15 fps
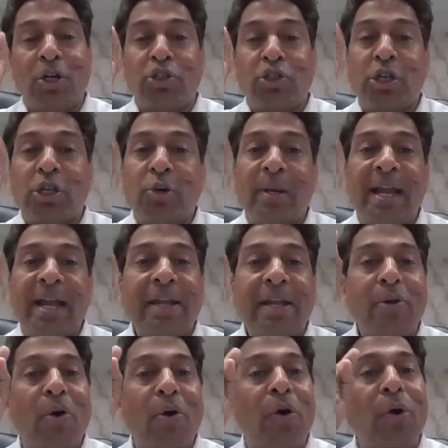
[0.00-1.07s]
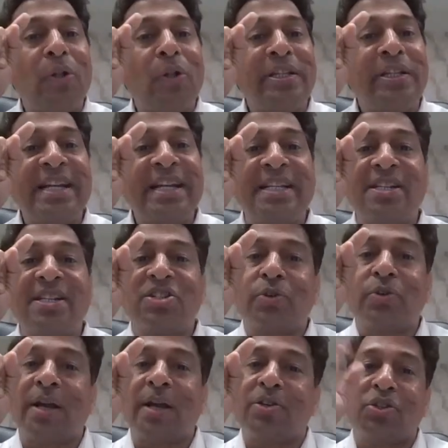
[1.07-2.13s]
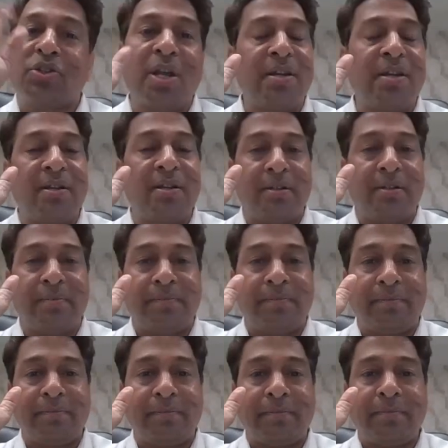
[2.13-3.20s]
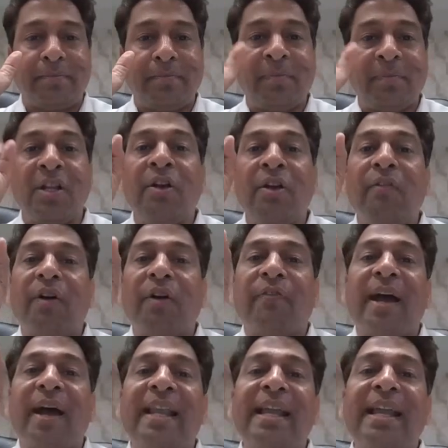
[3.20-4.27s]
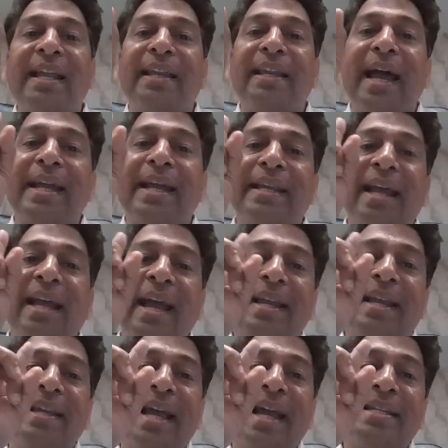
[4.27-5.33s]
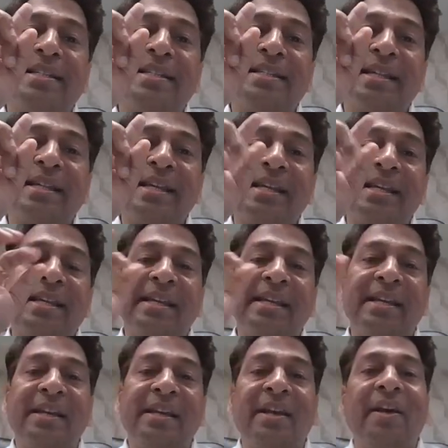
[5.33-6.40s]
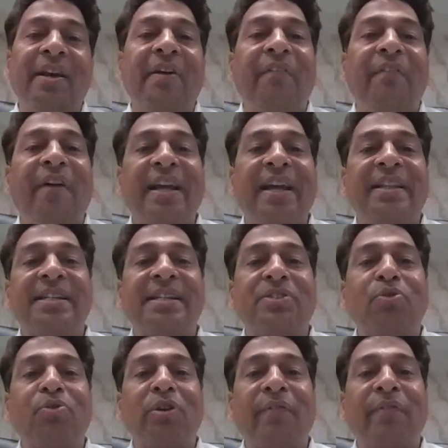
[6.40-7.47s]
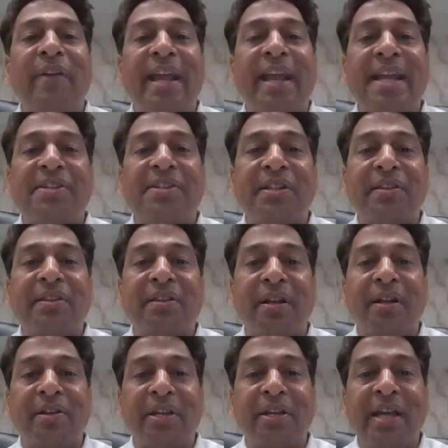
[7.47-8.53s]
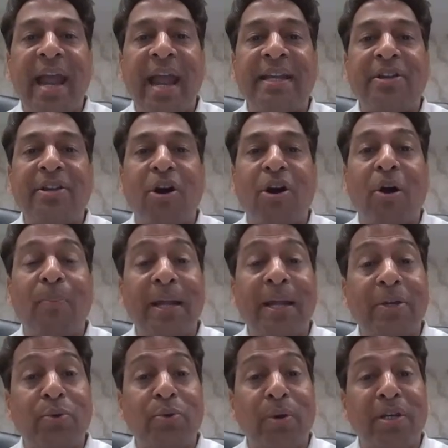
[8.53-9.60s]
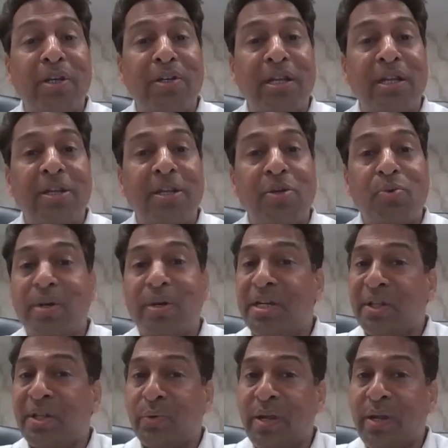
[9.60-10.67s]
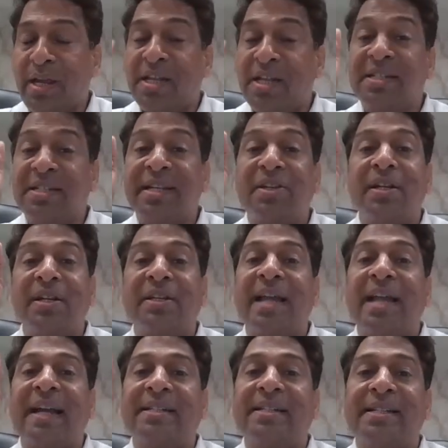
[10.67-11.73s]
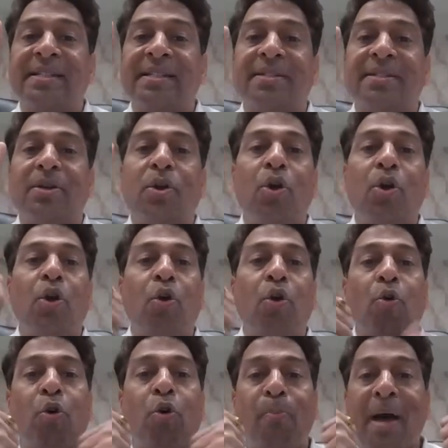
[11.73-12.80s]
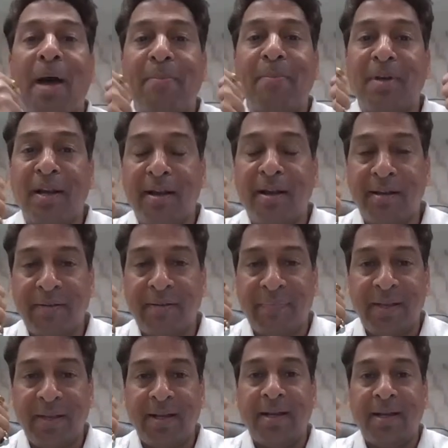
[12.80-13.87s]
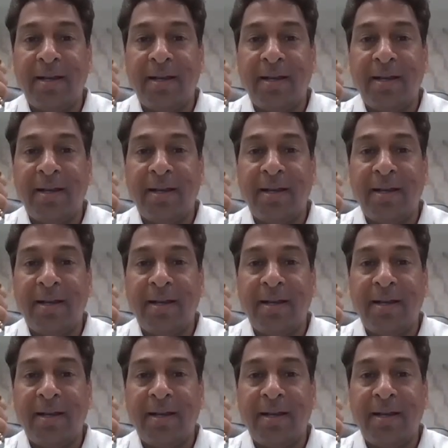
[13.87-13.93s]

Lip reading: So you will get all these instructions for filing 9 and 9C by this notification 38/2023 Central Taxes. Hope I'm clear.